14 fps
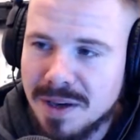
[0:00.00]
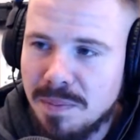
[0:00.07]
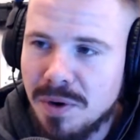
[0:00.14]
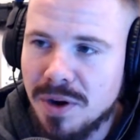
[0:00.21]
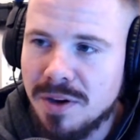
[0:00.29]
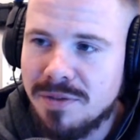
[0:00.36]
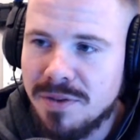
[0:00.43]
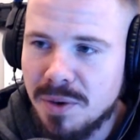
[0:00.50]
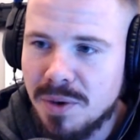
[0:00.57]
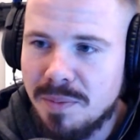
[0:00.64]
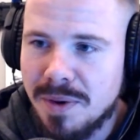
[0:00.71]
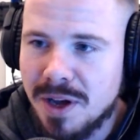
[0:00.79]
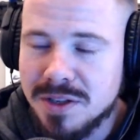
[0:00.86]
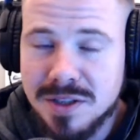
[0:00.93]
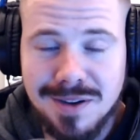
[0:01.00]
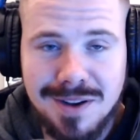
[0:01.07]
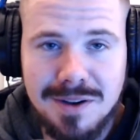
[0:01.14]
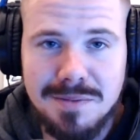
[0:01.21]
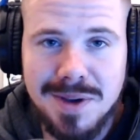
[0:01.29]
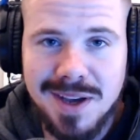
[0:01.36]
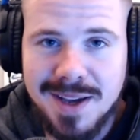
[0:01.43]
But if you're a person
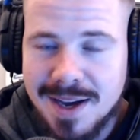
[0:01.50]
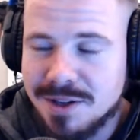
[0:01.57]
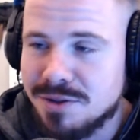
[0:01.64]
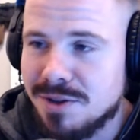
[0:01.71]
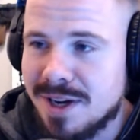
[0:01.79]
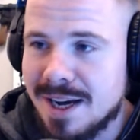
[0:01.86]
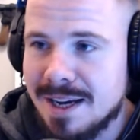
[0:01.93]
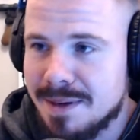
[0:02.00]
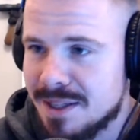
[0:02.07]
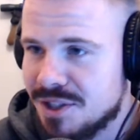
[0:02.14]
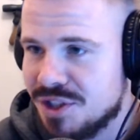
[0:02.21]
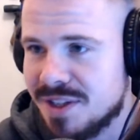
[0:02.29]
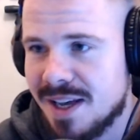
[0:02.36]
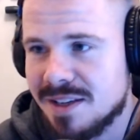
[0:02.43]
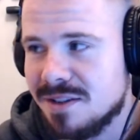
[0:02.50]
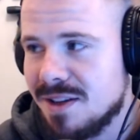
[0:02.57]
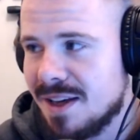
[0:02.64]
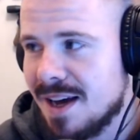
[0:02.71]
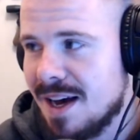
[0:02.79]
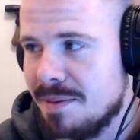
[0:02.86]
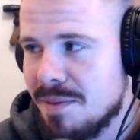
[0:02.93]
like me, a casual gamer, just gets on the
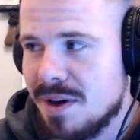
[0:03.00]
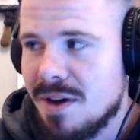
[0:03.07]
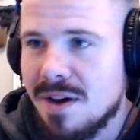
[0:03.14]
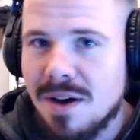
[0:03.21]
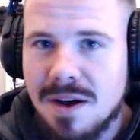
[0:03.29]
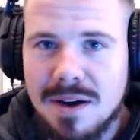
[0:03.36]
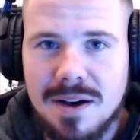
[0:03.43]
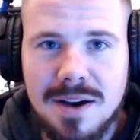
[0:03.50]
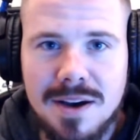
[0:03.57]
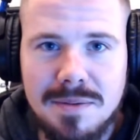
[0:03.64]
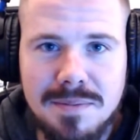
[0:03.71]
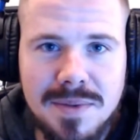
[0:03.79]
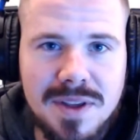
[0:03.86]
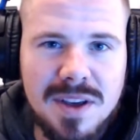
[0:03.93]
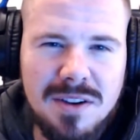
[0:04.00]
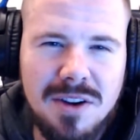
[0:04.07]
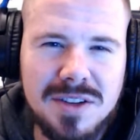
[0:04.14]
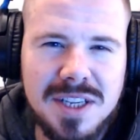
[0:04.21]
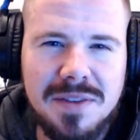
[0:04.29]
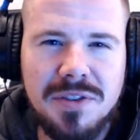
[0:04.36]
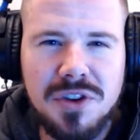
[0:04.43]
game,
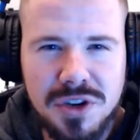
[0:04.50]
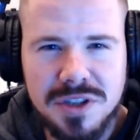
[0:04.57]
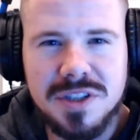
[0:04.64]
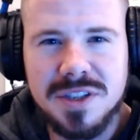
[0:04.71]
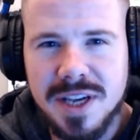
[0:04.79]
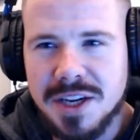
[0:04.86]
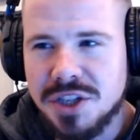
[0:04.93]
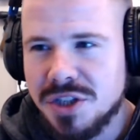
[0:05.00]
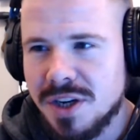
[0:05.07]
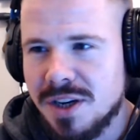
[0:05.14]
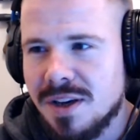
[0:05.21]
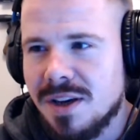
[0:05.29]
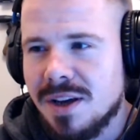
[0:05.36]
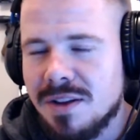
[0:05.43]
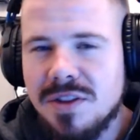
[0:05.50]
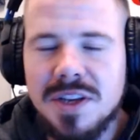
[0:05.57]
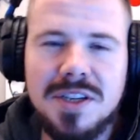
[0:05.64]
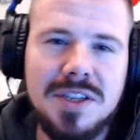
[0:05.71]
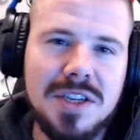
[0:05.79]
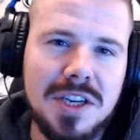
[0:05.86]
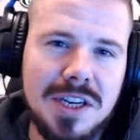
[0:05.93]
likes to have a good session,
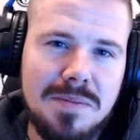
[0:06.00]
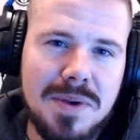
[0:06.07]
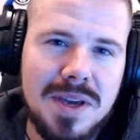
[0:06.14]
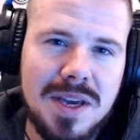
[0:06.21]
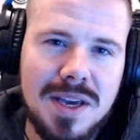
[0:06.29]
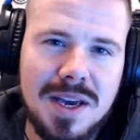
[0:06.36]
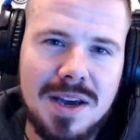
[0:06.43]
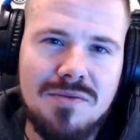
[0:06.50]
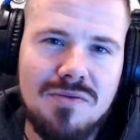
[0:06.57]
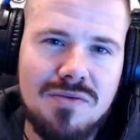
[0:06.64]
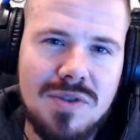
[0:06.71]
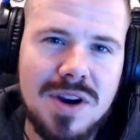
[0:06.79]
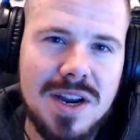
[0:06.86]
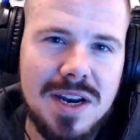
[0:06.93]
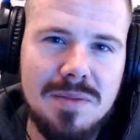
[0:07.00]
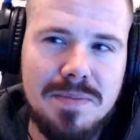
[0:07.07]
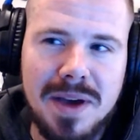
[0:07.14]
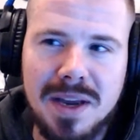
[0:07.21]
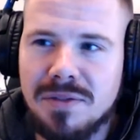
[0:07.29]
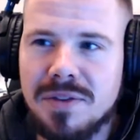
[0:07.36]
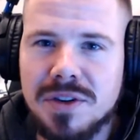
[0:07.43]
this is going to be a really
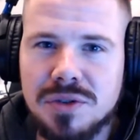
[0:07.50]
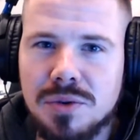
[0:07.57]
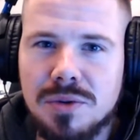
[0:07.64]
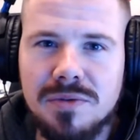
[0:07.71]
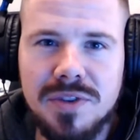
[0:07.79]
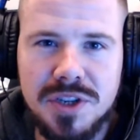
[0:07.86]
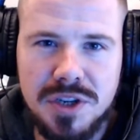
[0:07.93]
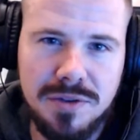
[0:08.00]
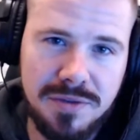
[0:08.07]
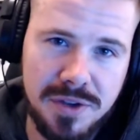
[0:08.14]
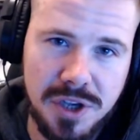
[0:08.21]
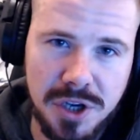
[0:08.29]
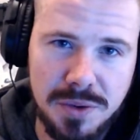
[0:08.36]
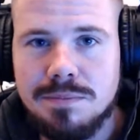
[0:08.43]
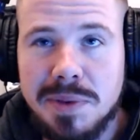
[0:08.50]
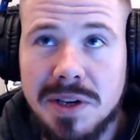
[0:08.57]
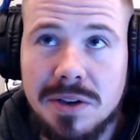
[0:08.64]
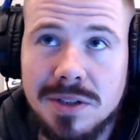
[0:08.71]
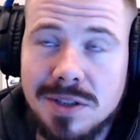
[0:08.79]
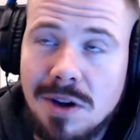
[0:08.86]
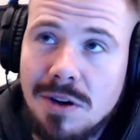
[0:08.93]
beneficial video for you,
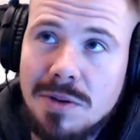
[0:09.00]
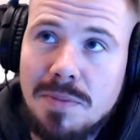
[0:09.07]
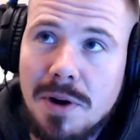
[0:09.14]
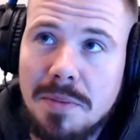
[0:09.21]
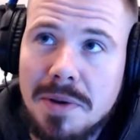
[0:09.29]
because I probably